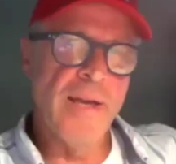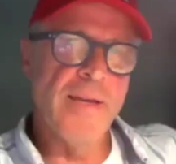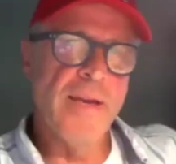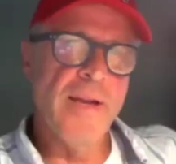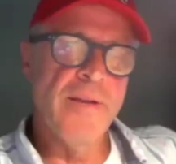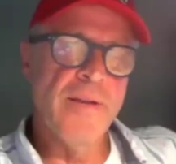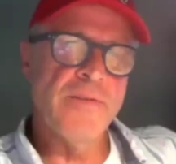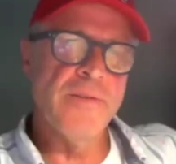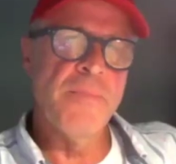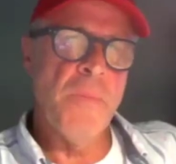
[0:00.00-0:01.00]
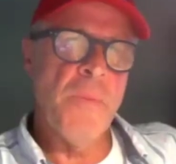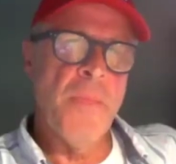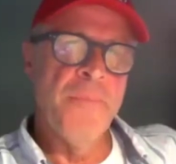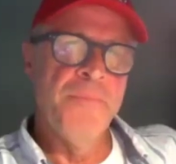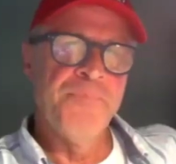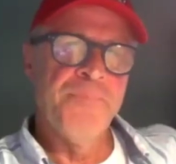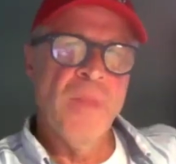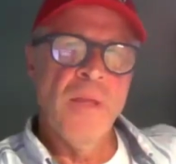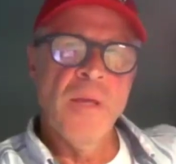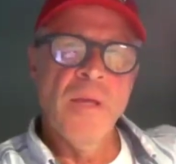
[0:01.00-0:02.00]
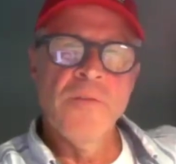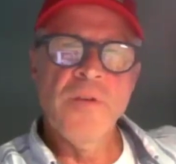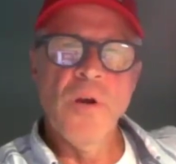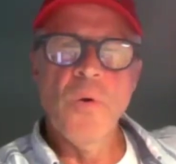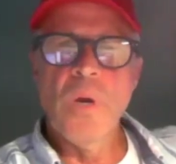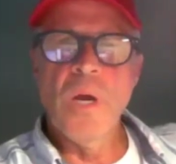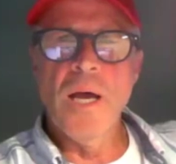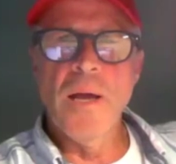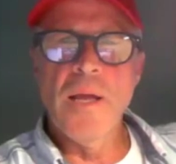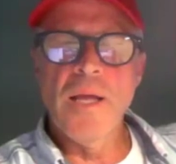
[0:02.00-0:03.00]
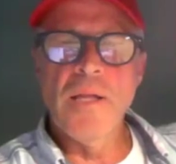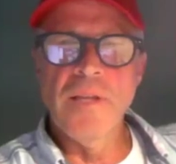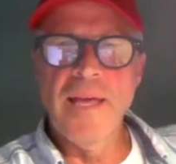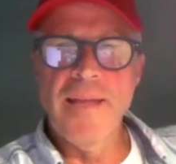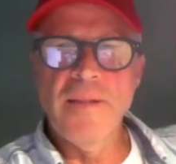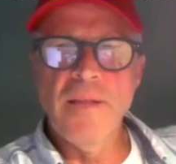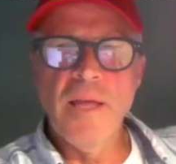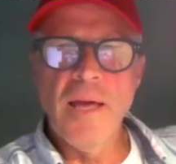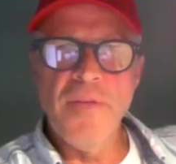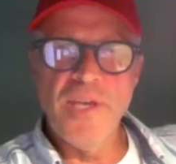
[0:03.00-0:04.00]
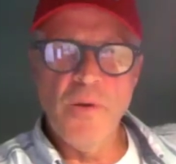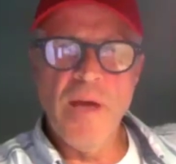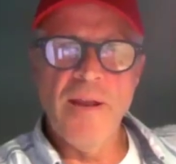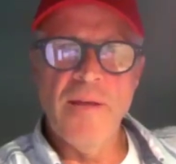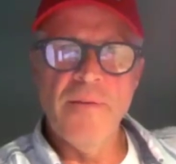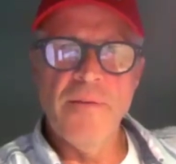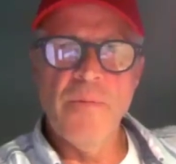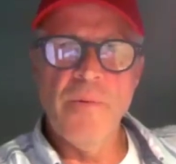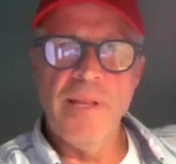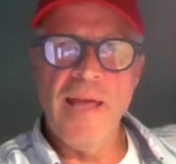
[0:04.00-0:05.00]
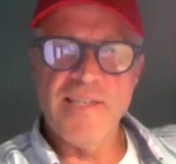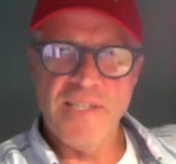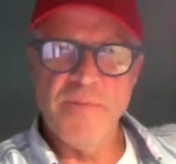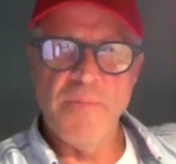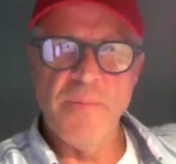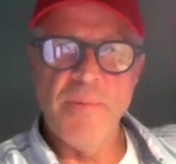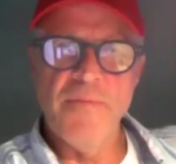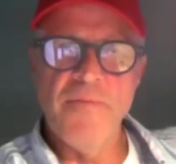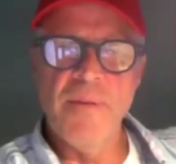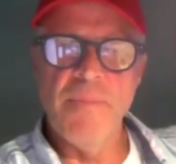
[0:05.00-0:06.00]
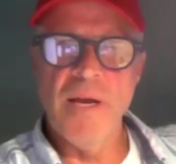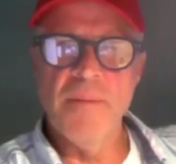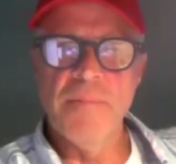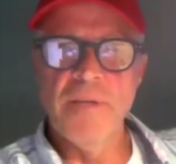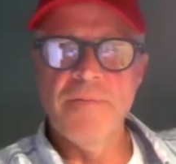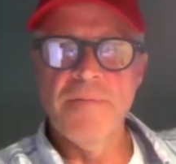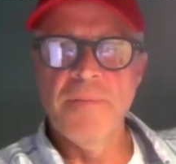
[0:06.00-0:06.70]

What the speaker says: like candidates. So Clint, I think you wanted to ask him something about VMI, I believe.